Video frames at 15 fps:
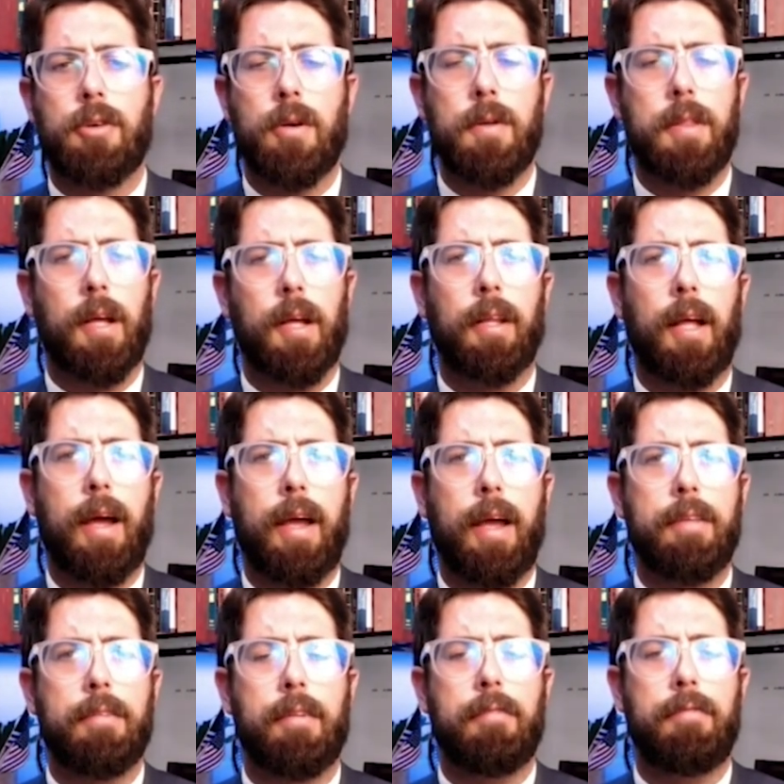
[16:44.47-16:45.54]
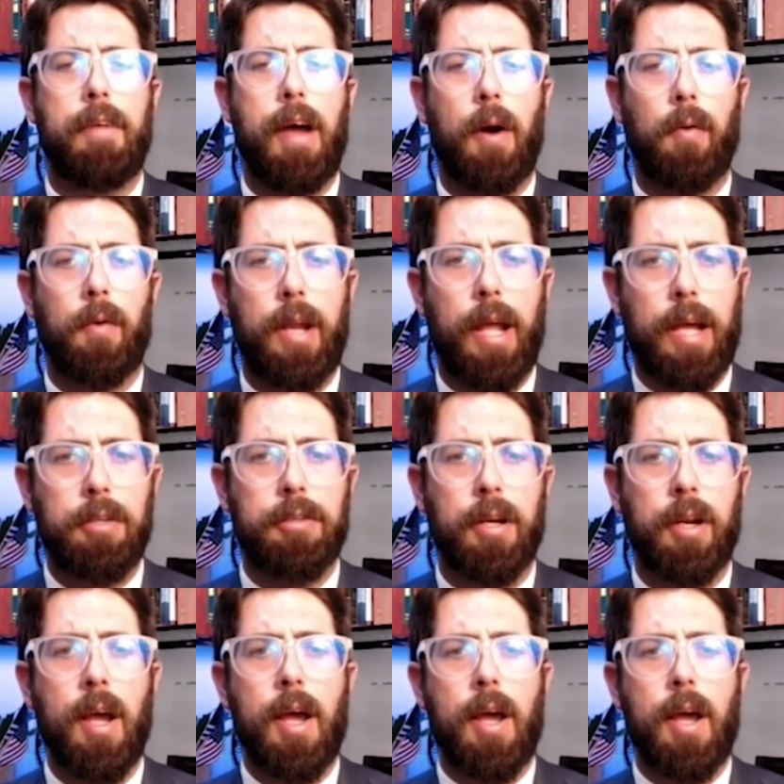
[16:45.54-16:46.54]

Truth Alliance Foundation,